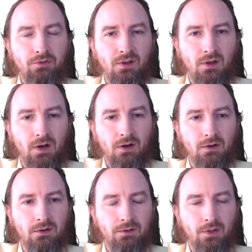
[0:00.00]
the
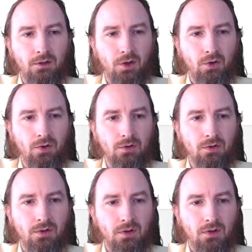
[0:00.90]

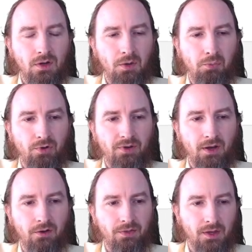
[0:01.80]
local
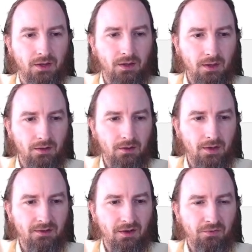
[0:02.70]
Portainer thing. It
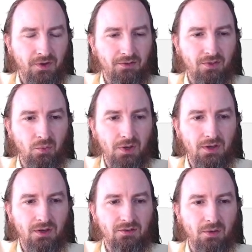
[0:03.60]
identifies that we
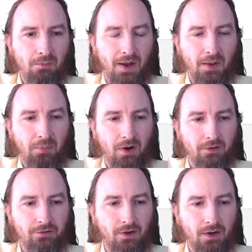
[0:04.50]
need to map
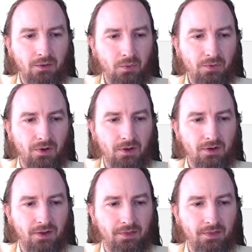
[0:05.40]
our socket. We've already done